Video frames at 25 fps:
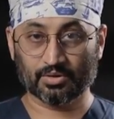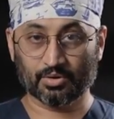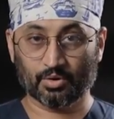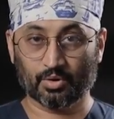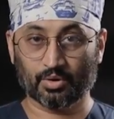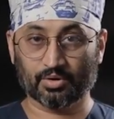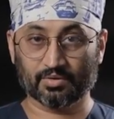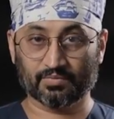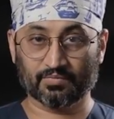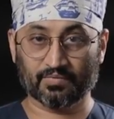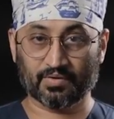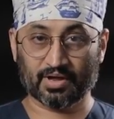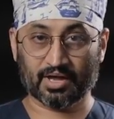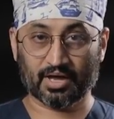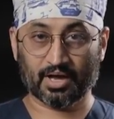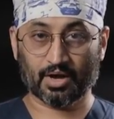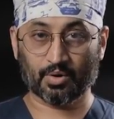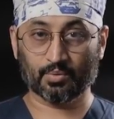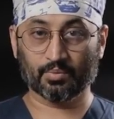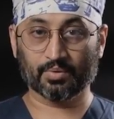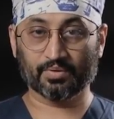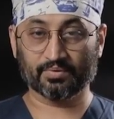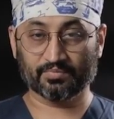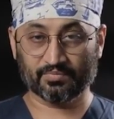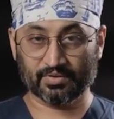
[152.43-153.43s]
or where
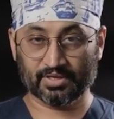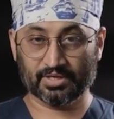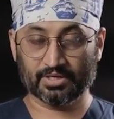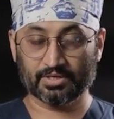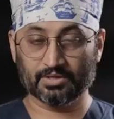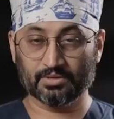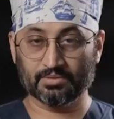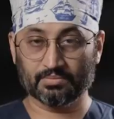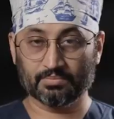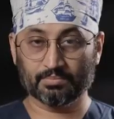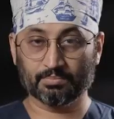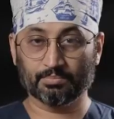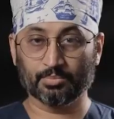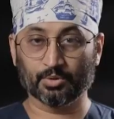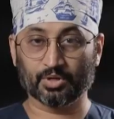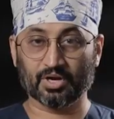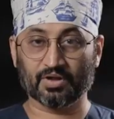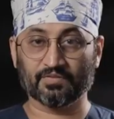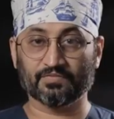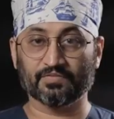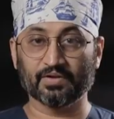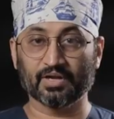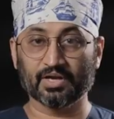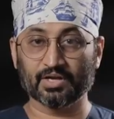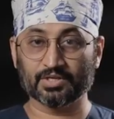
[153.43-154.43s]
how we put
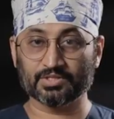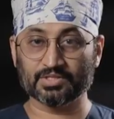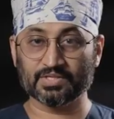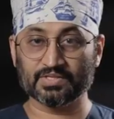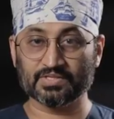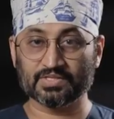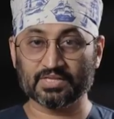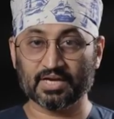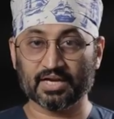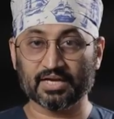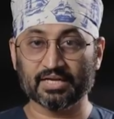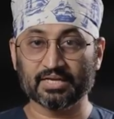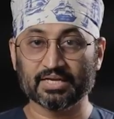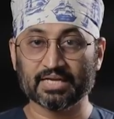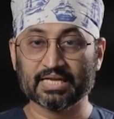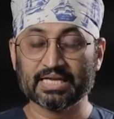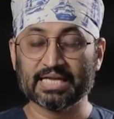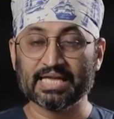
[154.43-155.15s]
our fingers inside,